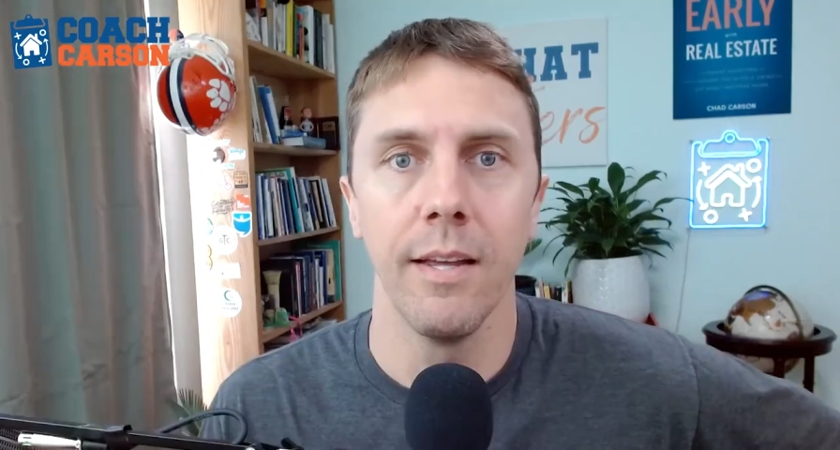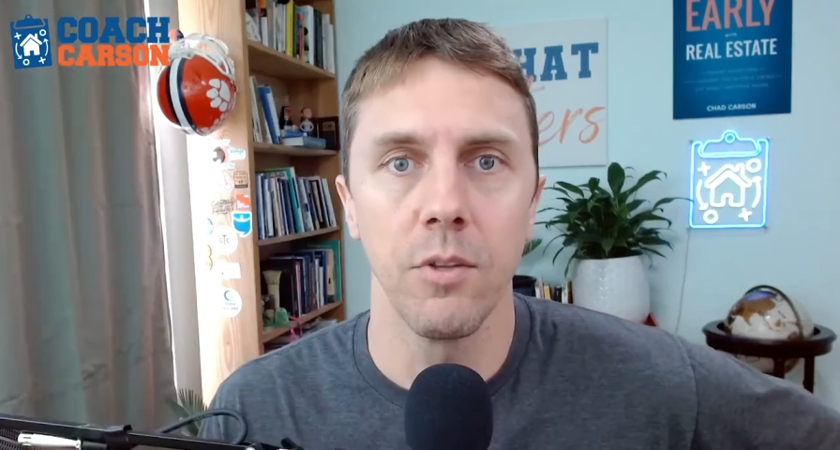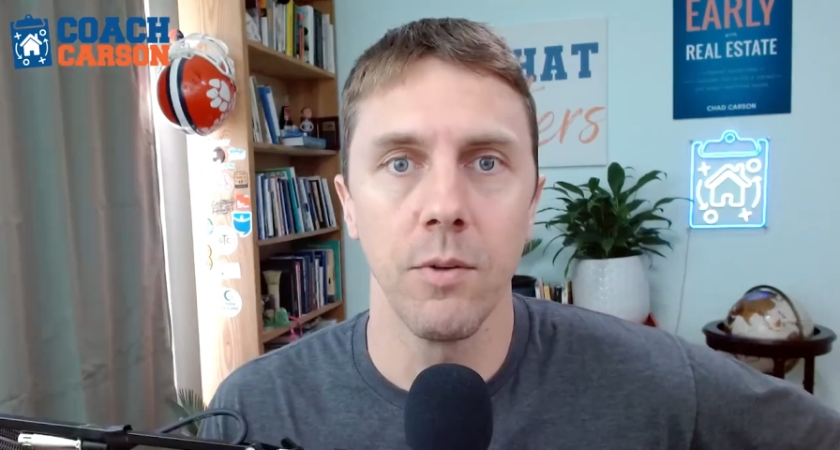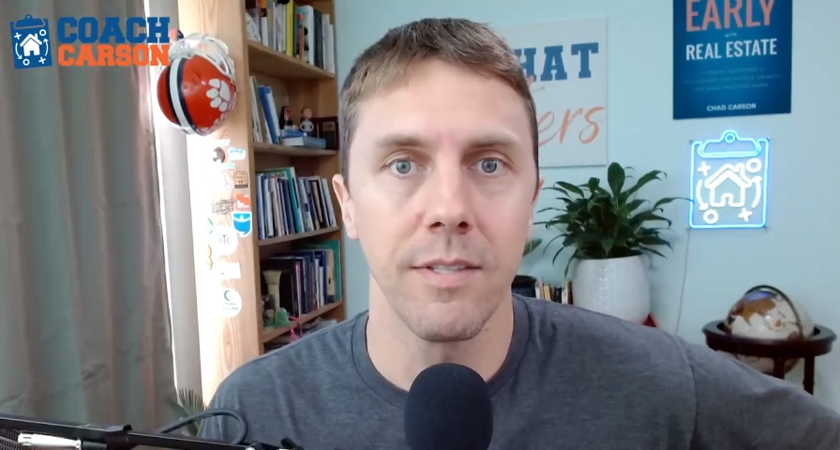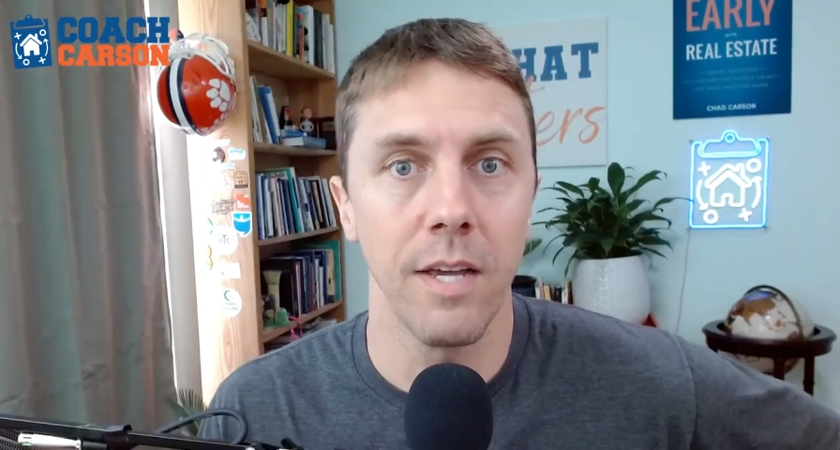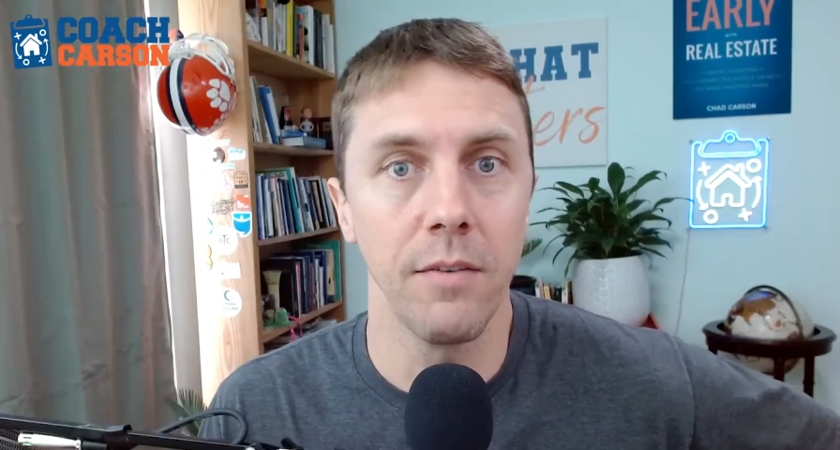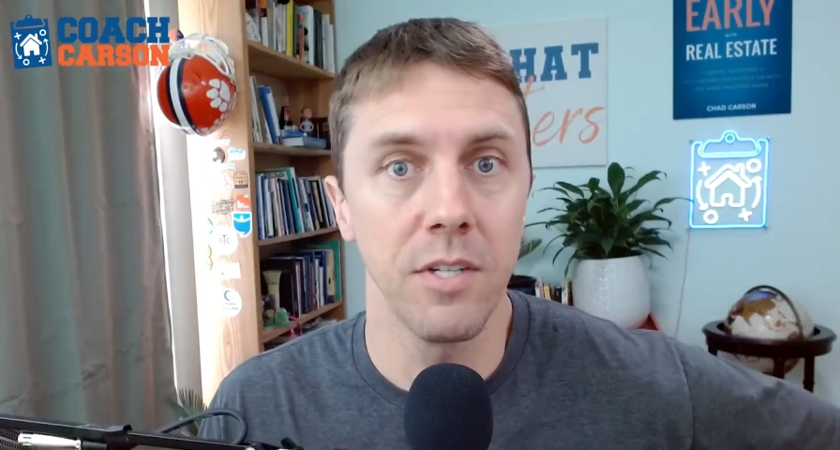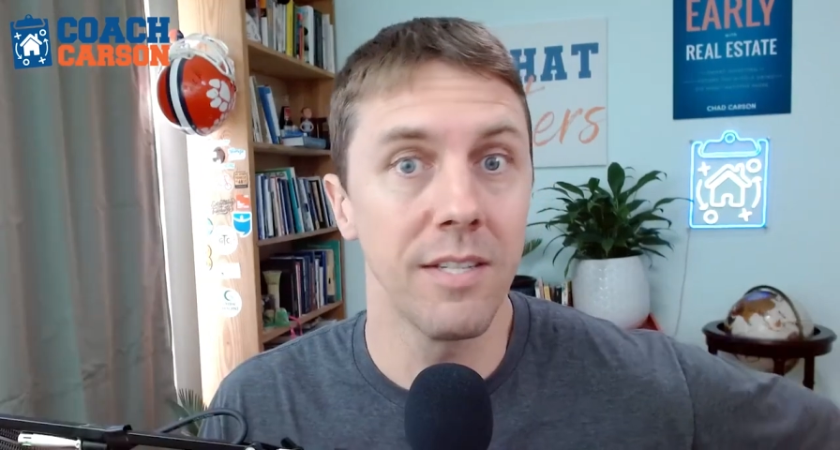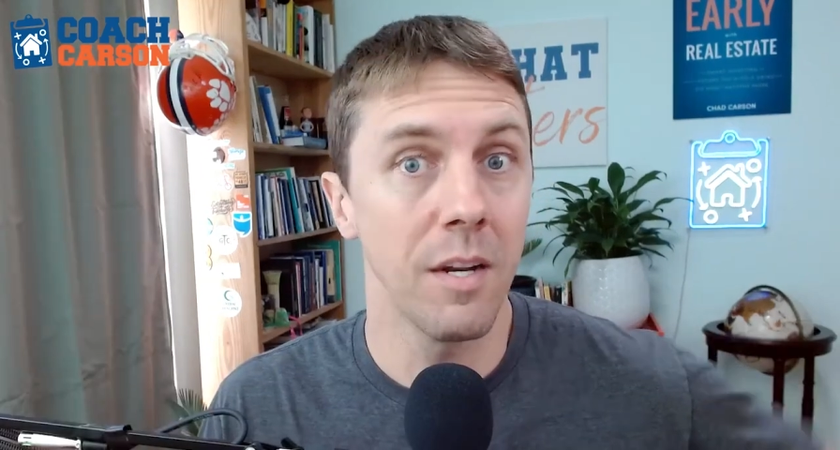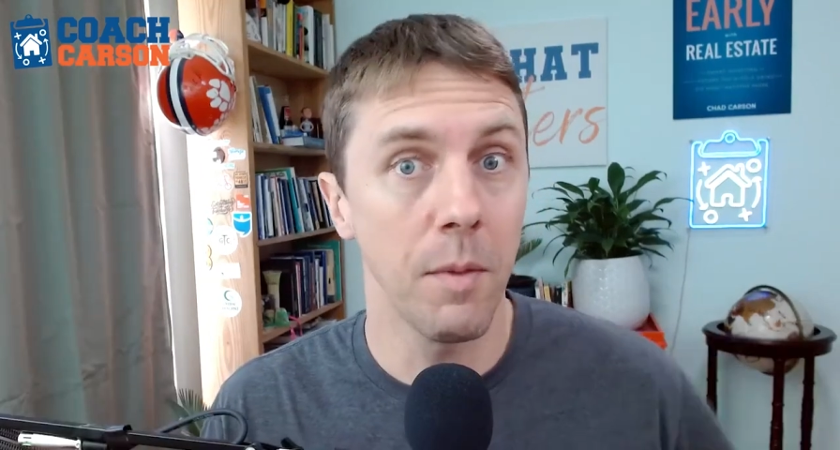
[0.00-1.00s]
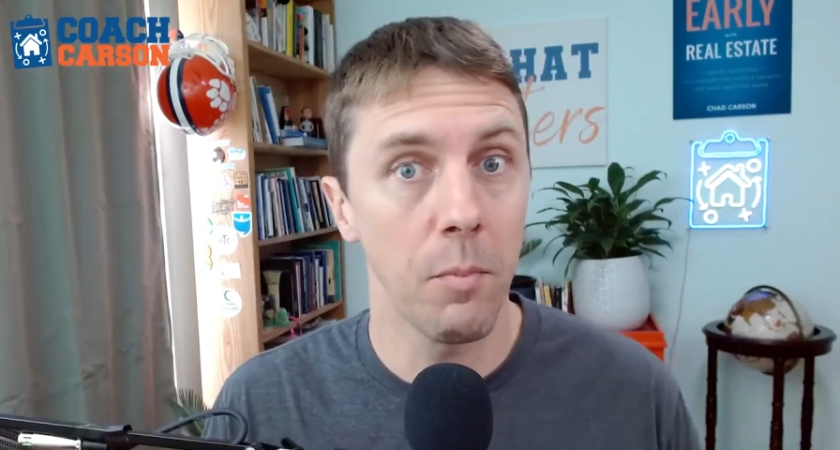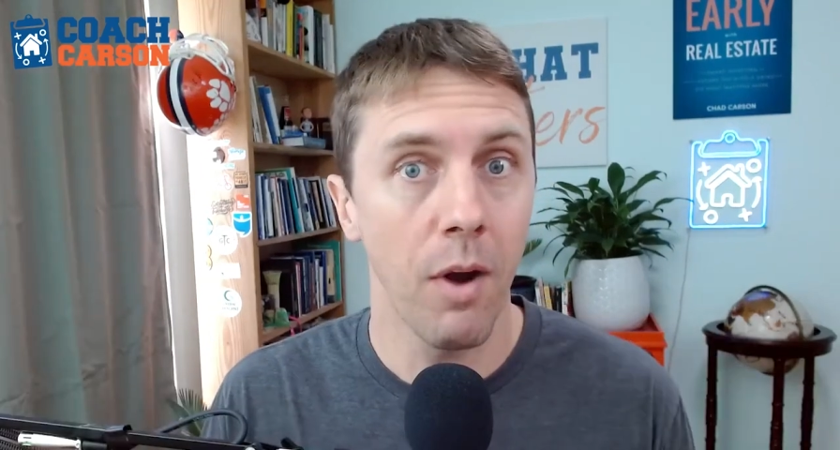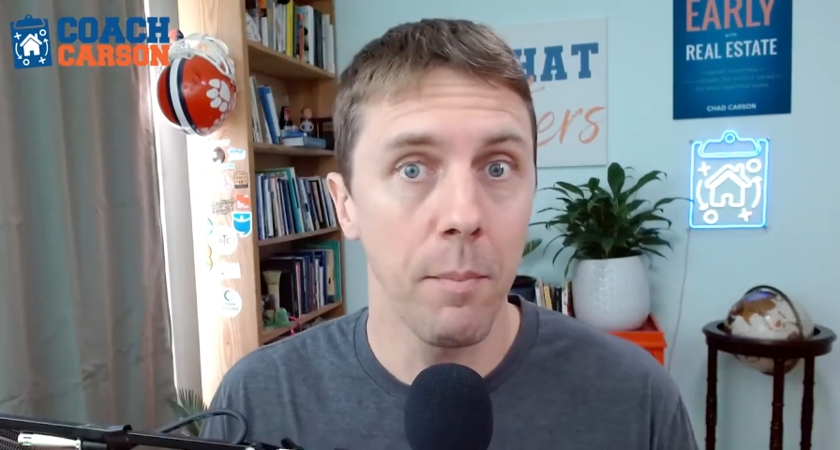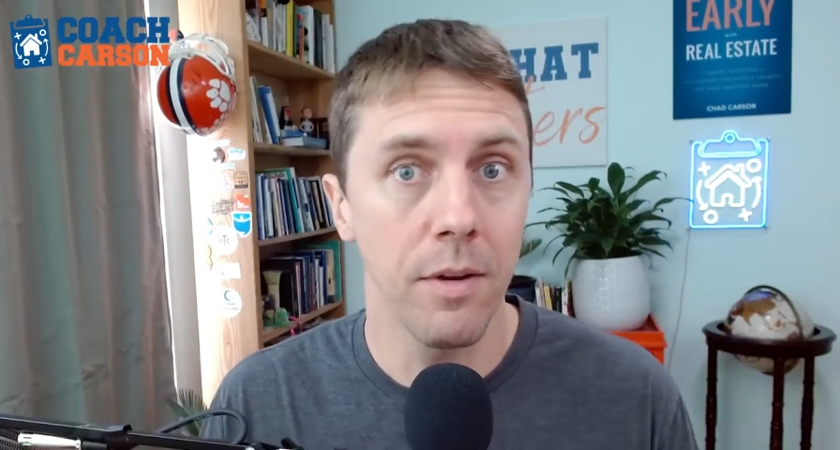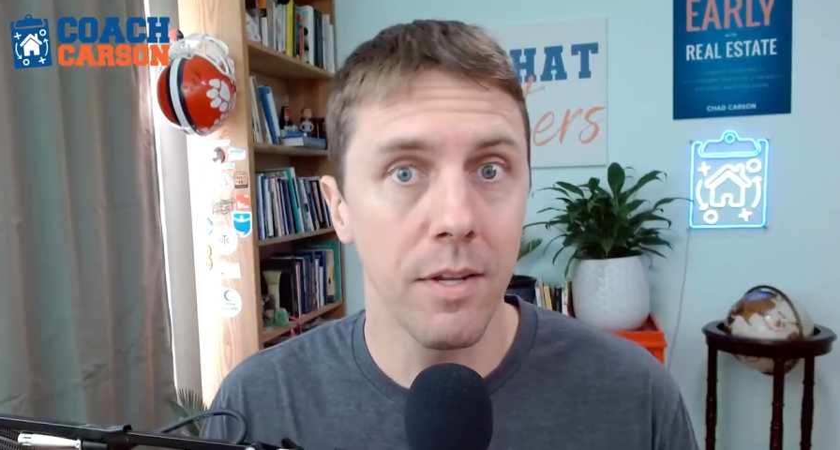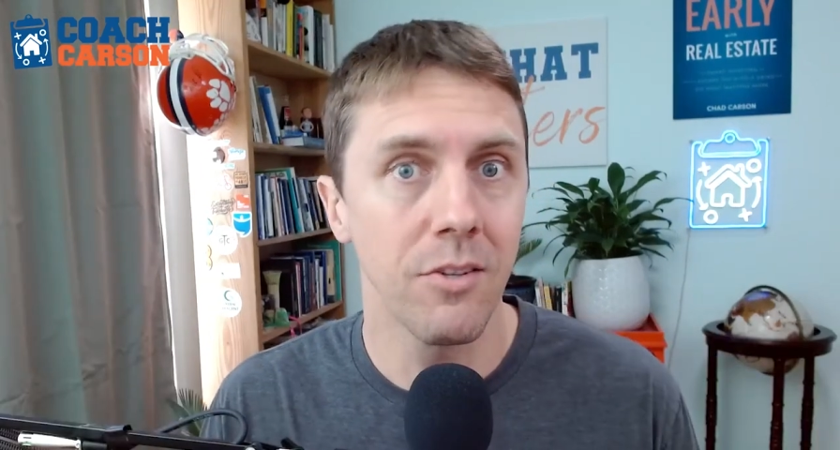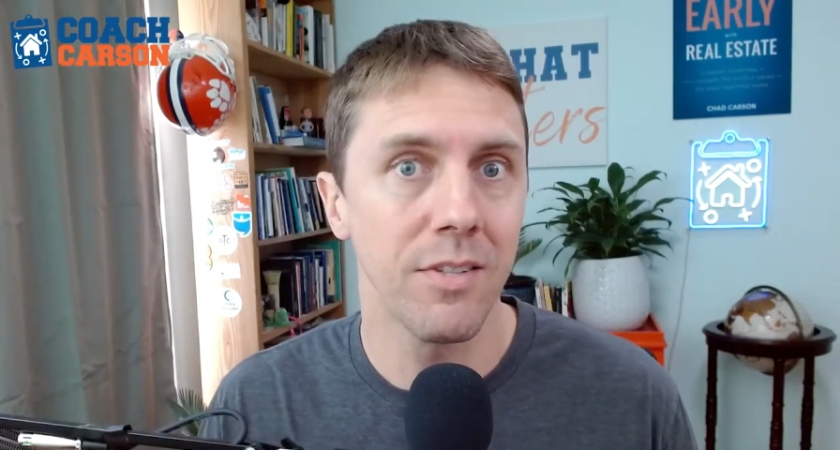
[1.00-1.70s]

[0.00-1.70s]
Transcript: and so instead of just sending me properties,